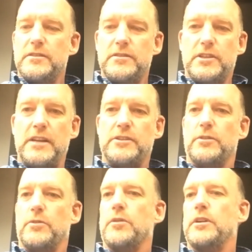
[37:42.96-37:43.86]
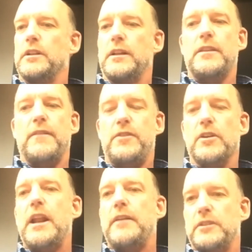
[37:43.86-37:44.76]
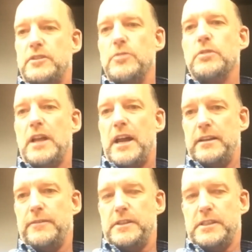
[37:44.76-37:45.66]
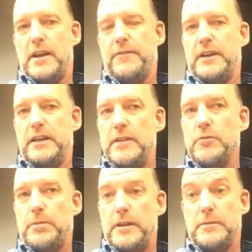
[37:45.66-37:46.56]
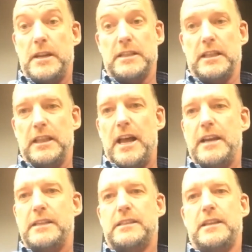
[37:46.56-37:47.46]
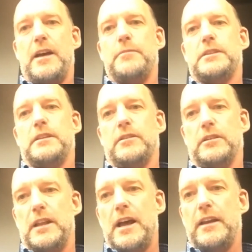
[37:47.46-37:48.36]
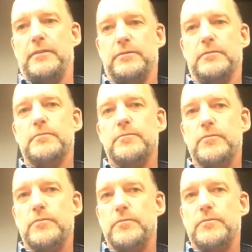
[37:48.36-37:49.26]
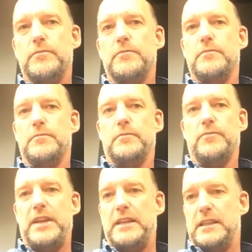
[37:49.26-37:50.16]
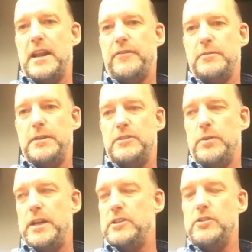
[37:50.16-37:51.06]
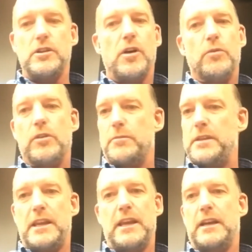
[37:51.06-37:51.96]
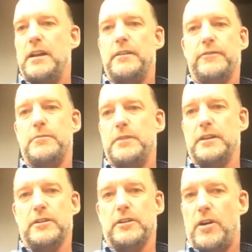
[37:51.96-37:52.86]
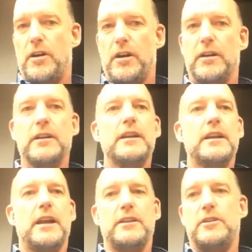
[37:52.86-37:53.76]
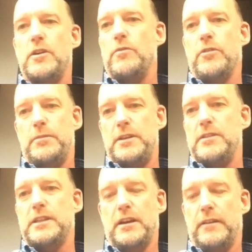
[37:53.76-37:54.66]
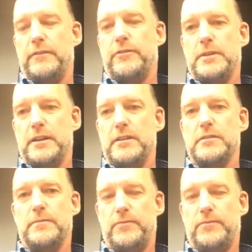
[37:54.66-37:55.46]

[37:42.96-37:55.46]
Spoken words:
change your oil, and if you're going to have to do a lot of different stuff, and a knee replacement has a lot of steps and there are a lot of things that have to be tweaked. You don't want to be in an unfamiliar car, and you don't want to be using an unfamiliar